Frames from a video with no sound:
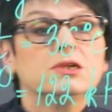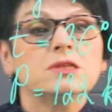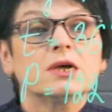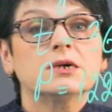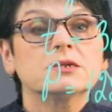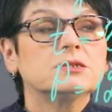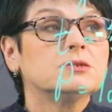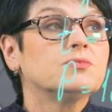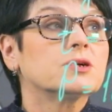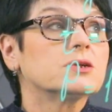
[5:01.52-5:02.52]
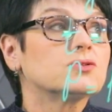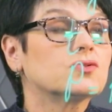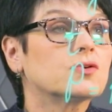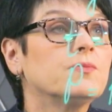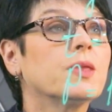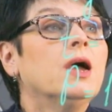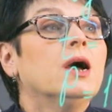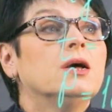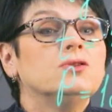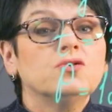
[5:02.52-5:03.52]
and by the temperature.
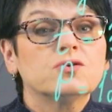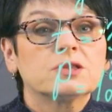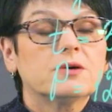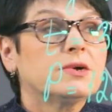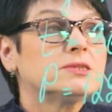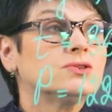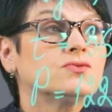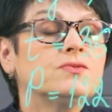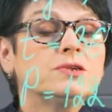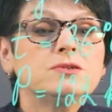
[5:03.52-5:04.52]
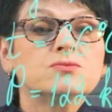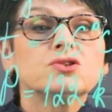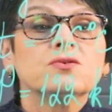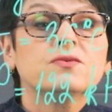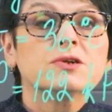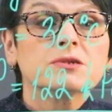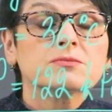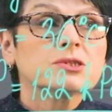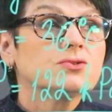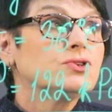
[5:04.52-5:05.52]
But let's see that in this
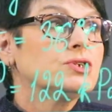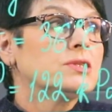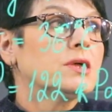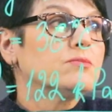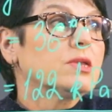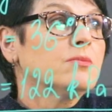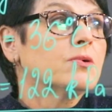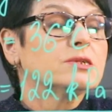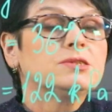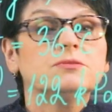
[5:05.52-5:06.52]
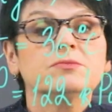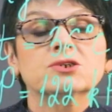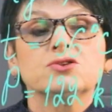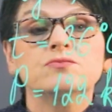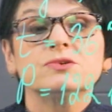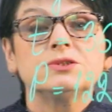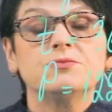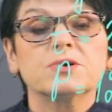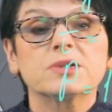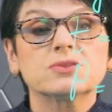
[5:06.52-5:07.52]
case, we need the
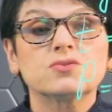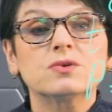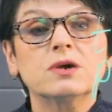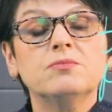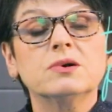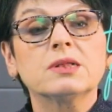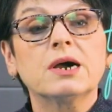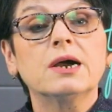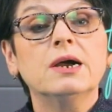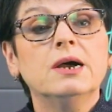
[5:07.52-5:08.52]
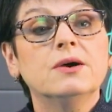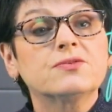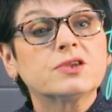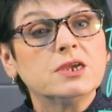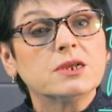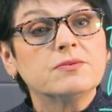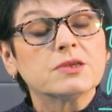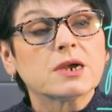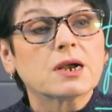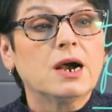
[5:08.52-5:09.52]
temperature to be in kelvins,
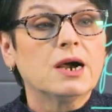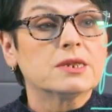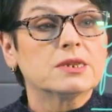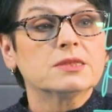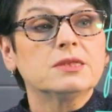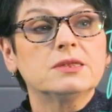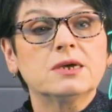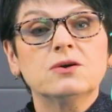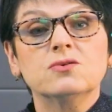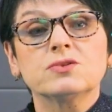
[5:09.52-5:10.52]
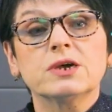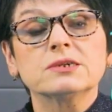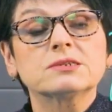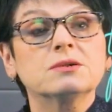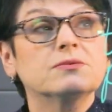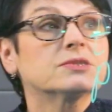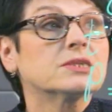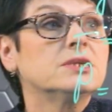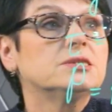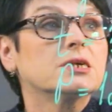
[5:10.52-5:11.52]
and it's given in
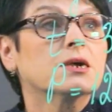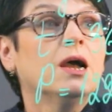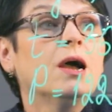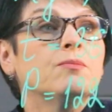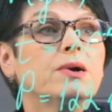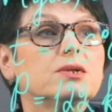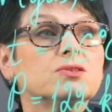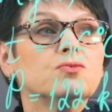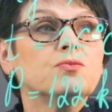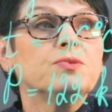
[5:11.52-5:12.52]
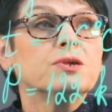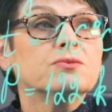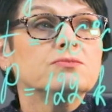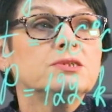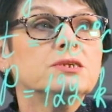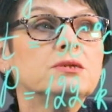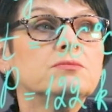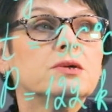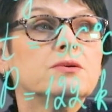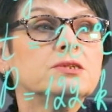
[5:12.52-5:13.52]
Celsius. So first of all,
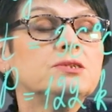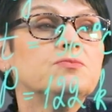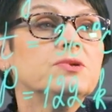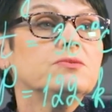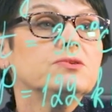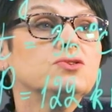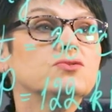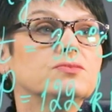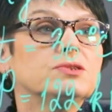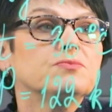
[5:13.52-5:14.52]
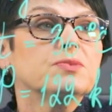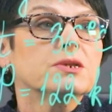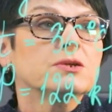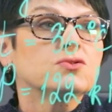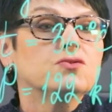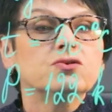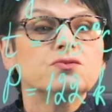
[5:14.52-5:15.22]
let's convert the temperature